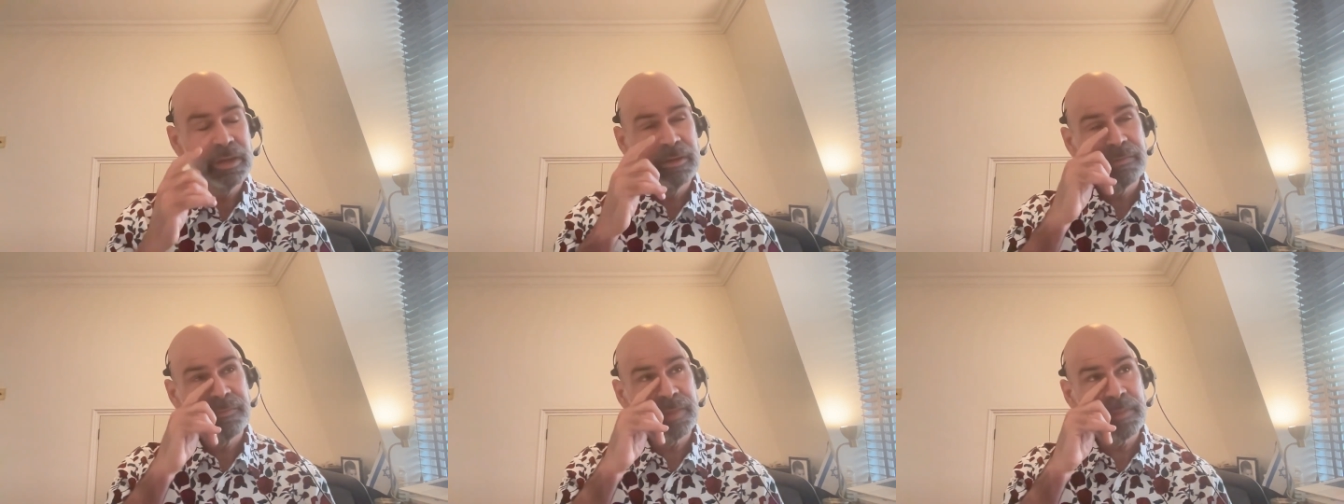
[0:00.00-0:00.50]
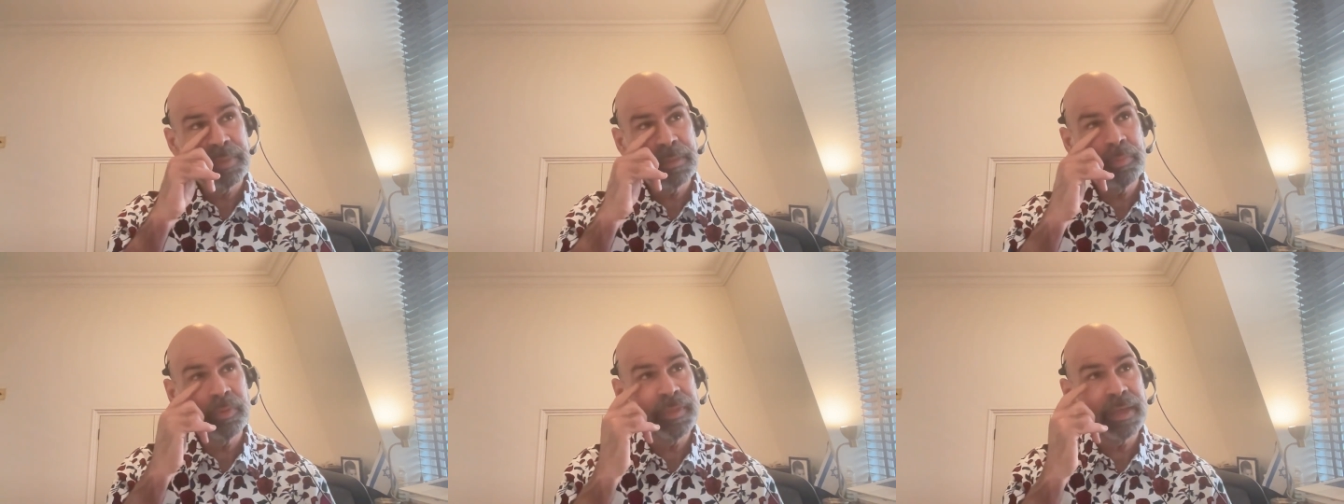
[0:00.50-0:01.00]
for the
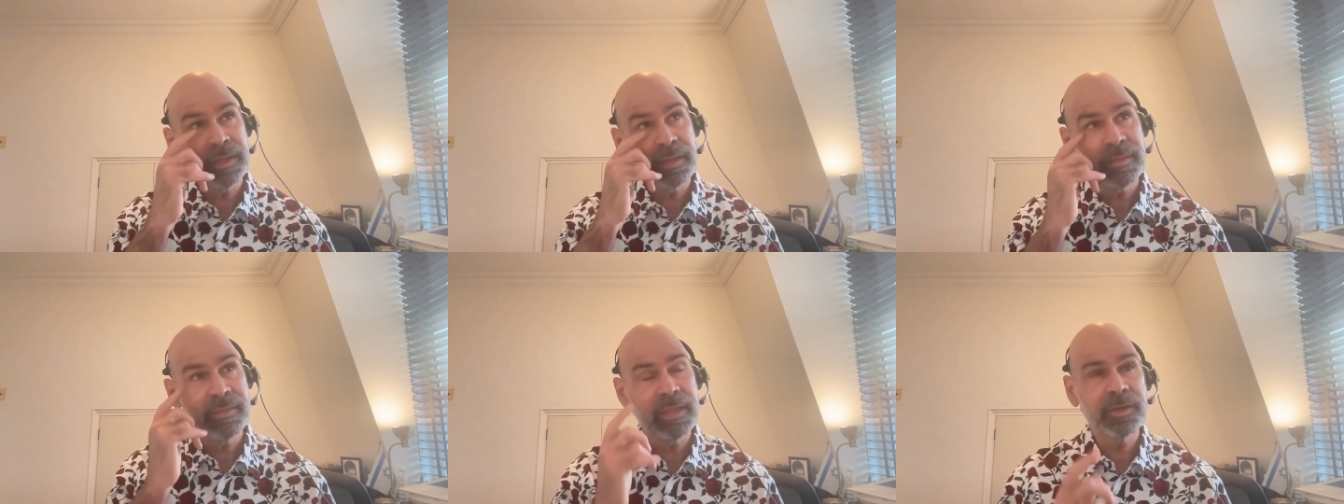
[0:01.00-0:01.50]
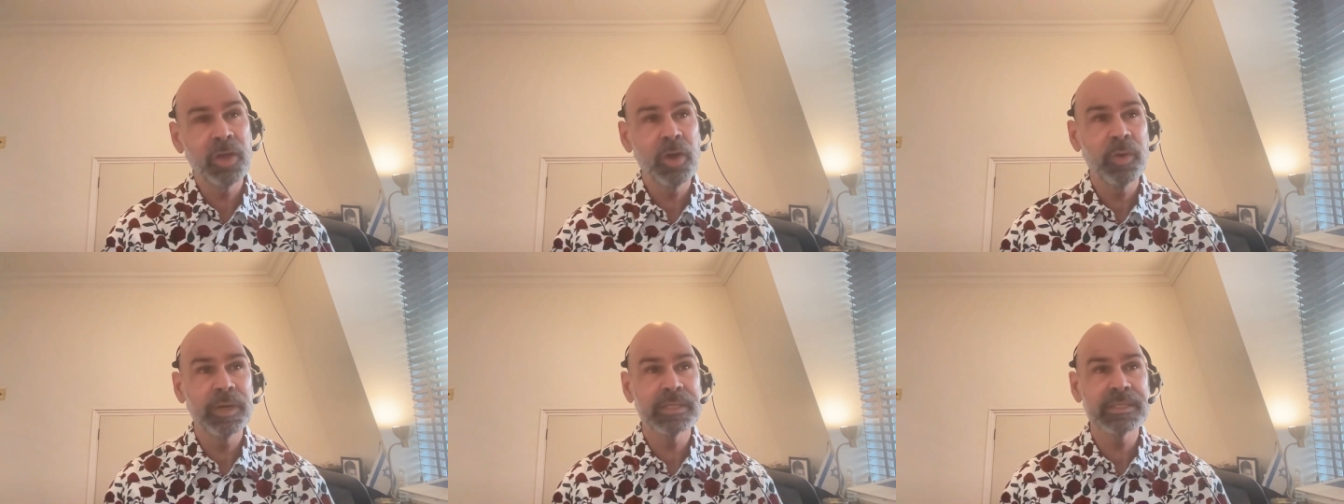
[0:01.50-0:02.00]
people that
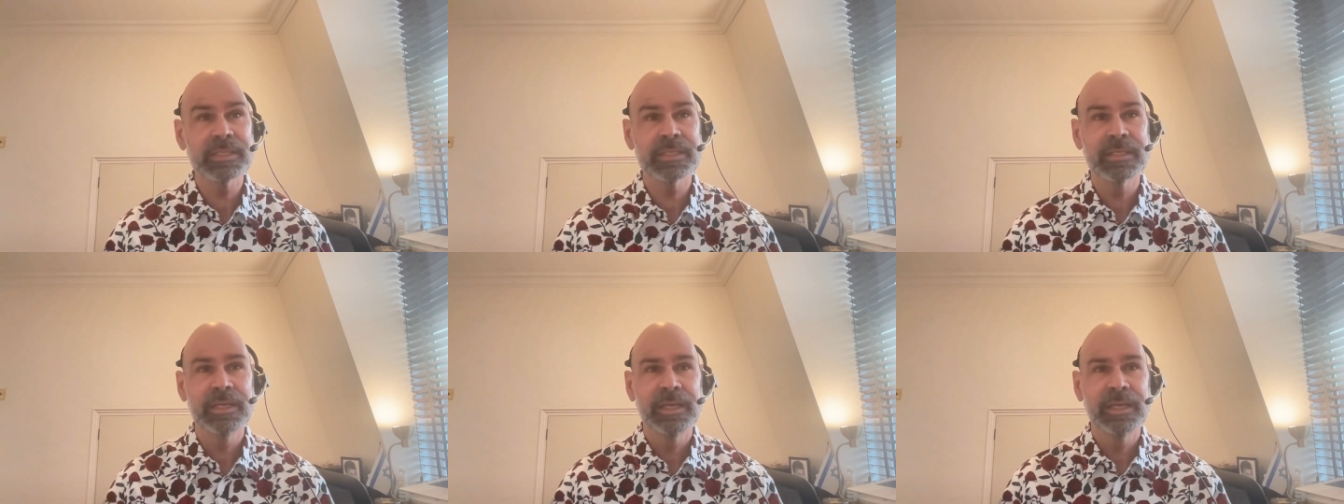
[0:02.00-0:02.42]
know us,